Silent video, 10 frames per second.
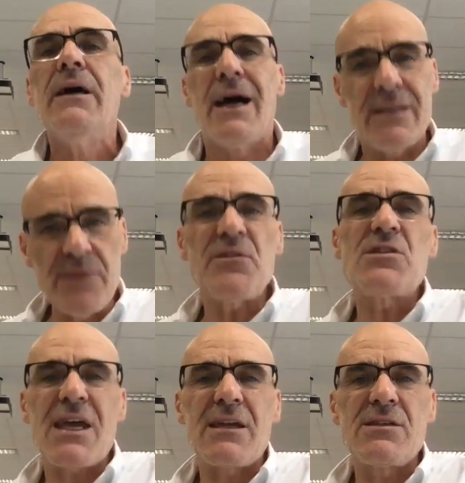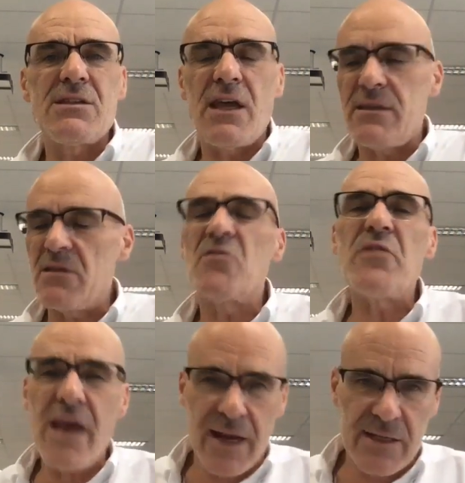And if the second state
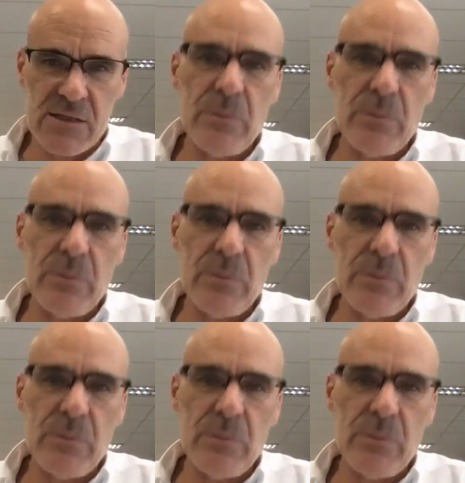reacts